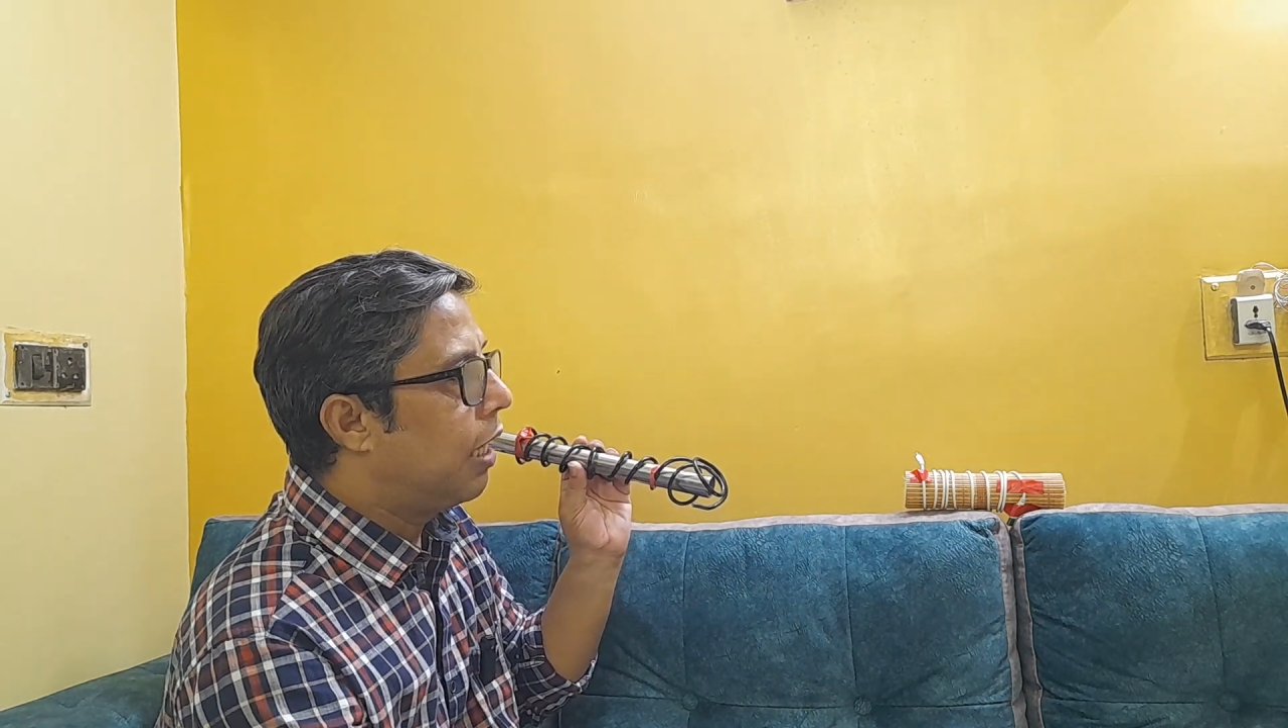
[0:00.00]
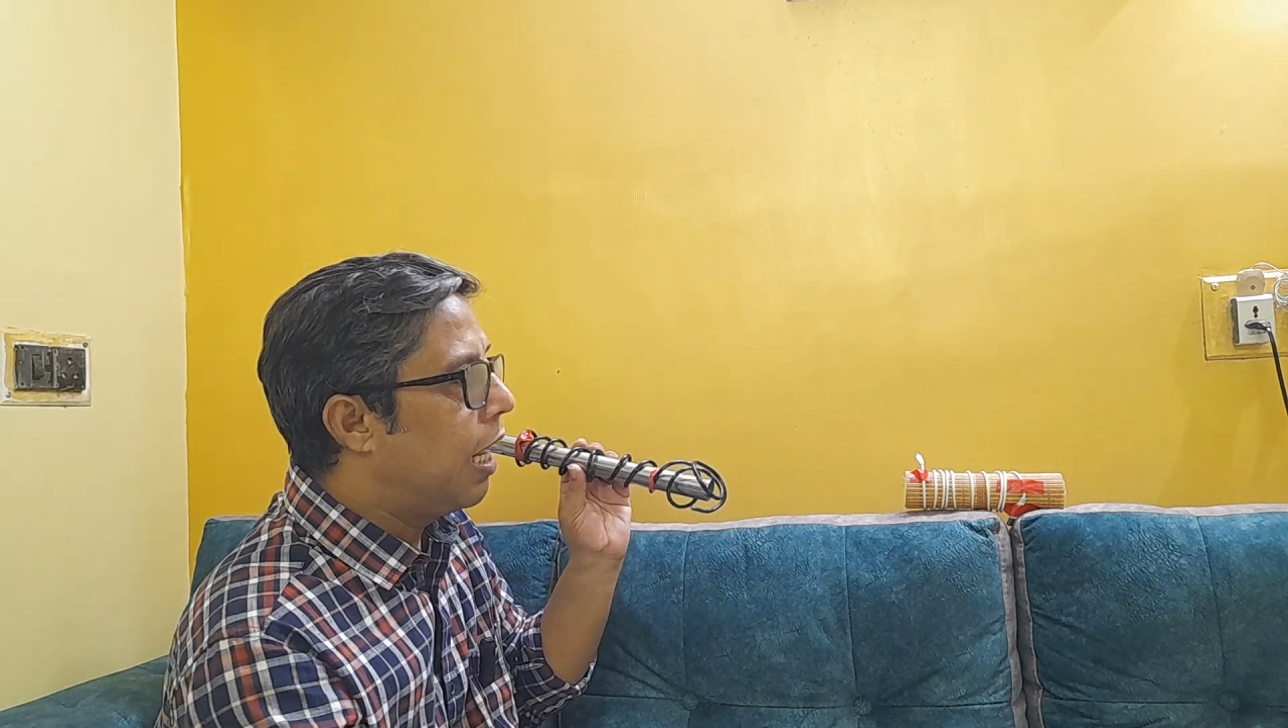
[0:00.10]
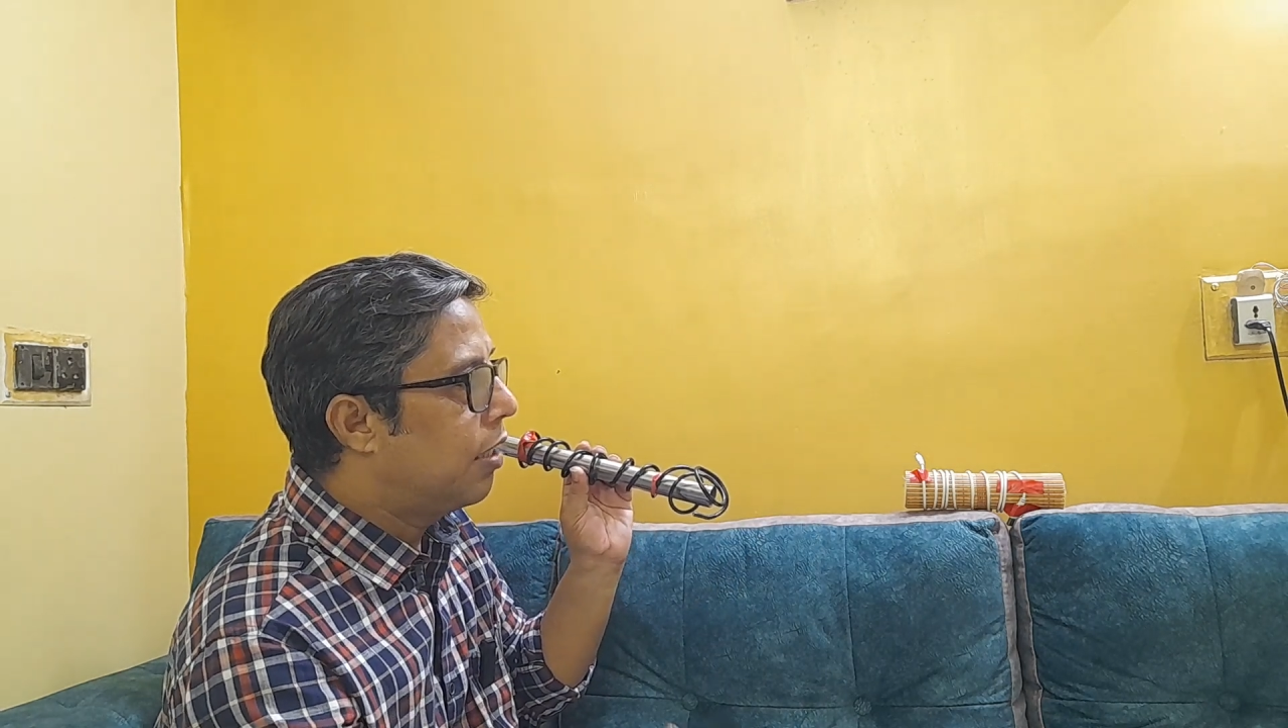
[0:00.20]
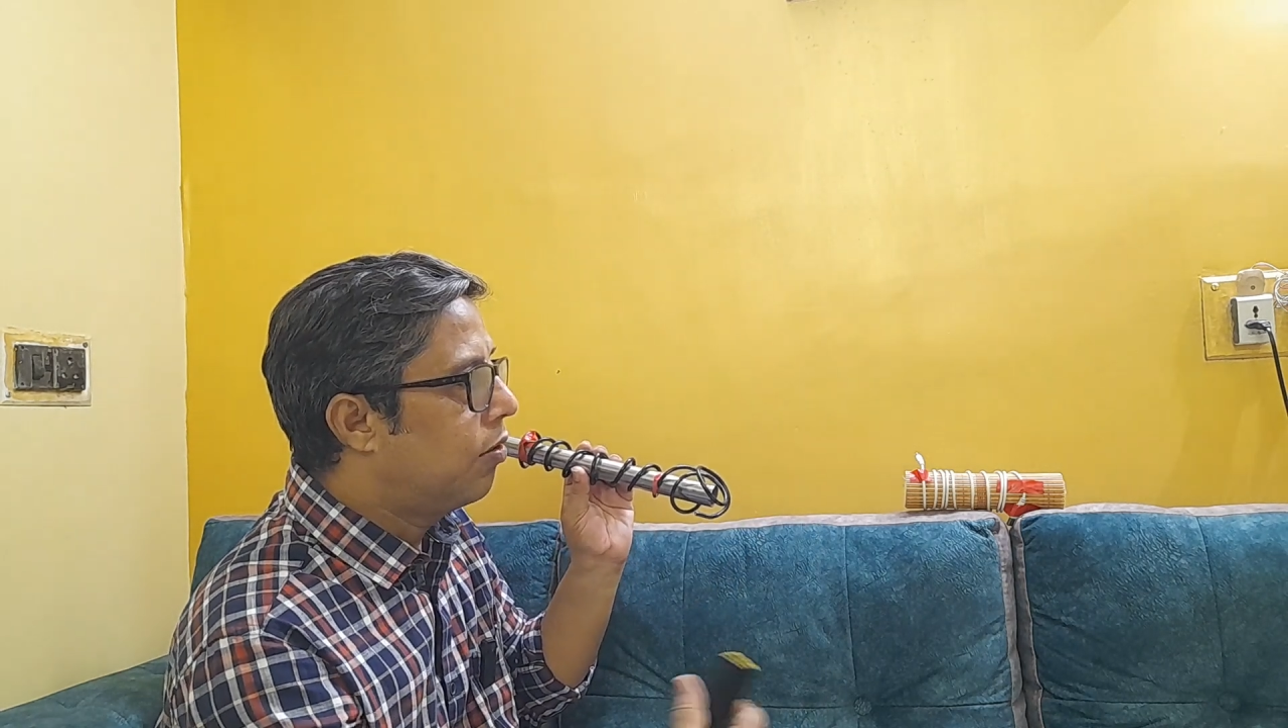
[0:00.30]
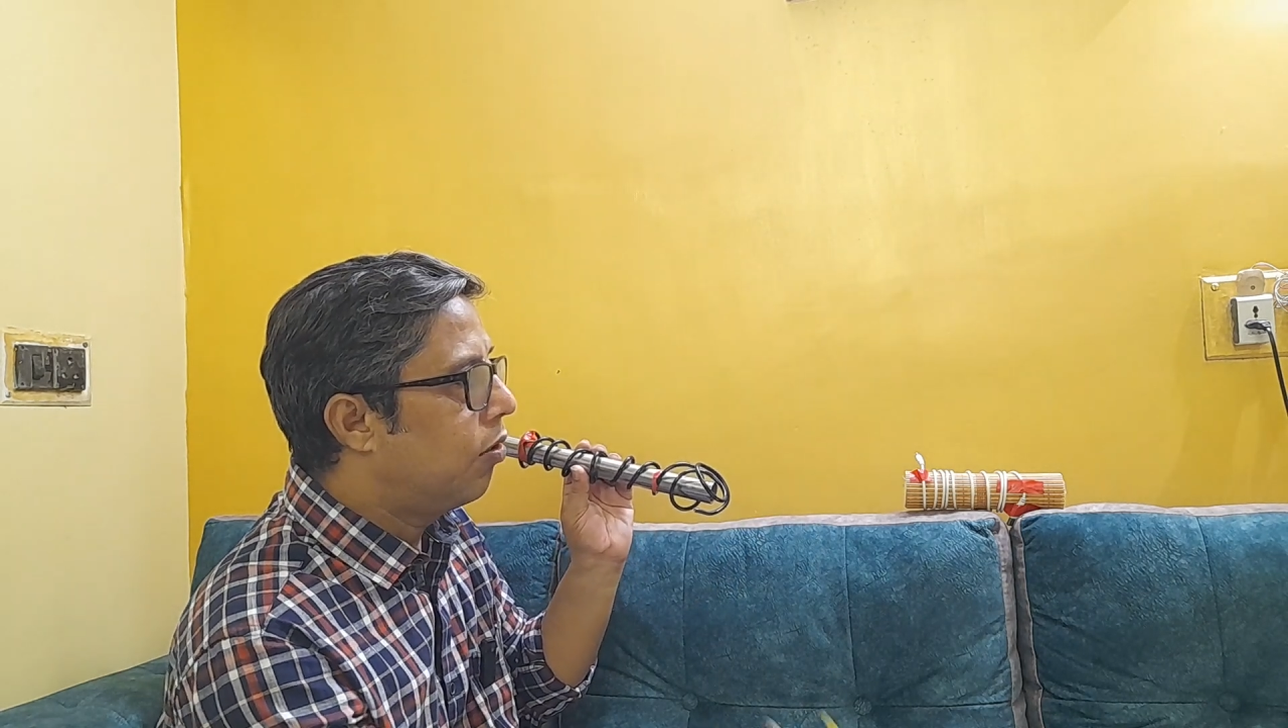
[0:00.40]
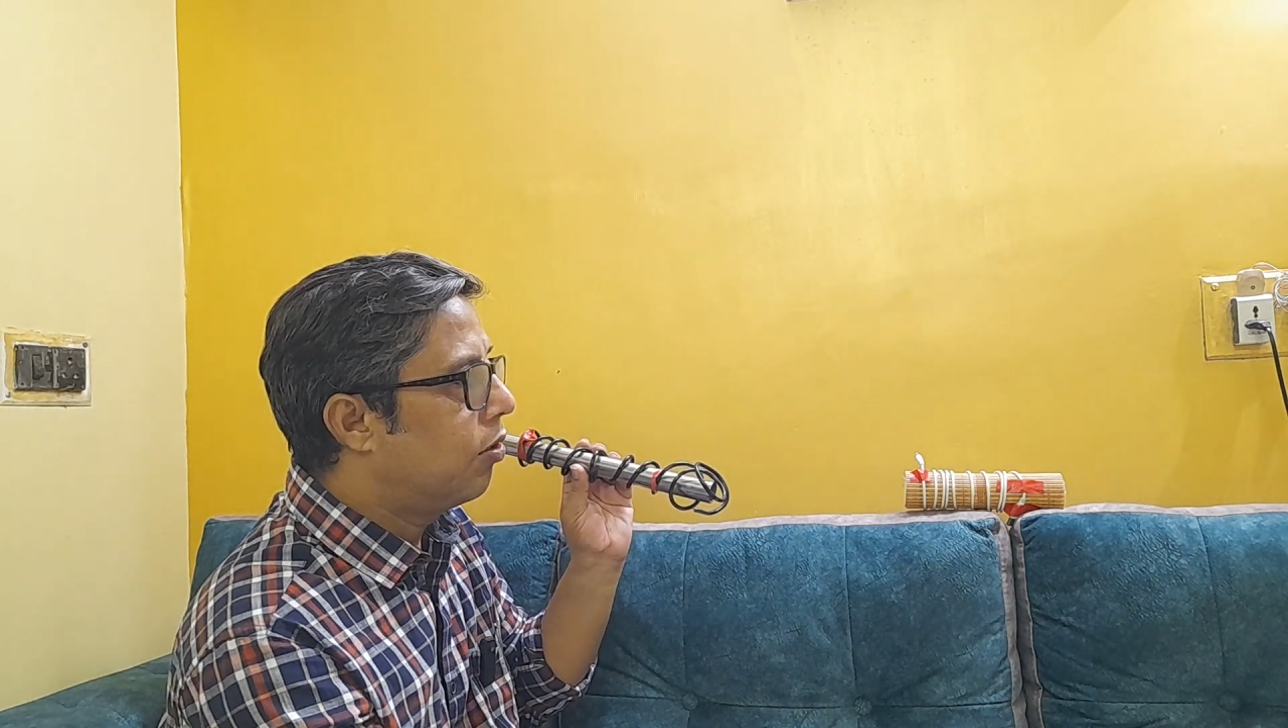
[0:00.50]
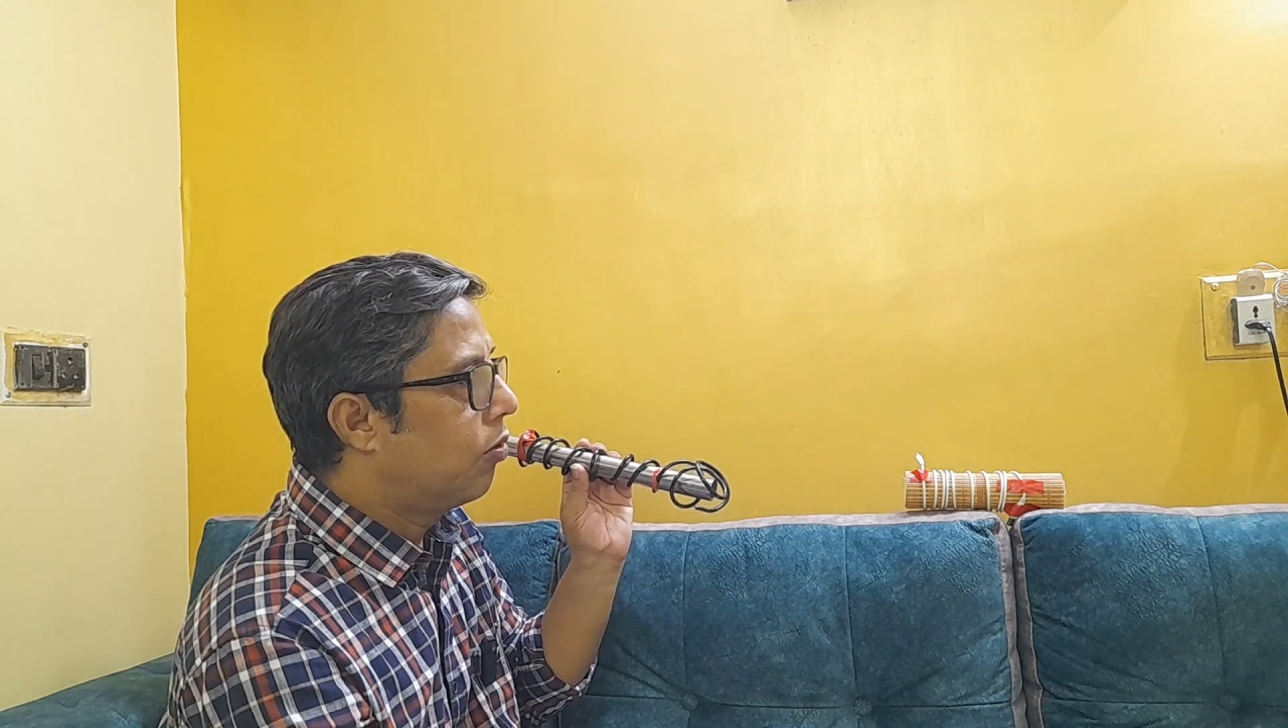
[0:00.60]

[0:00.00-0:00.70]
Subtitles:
Lenz law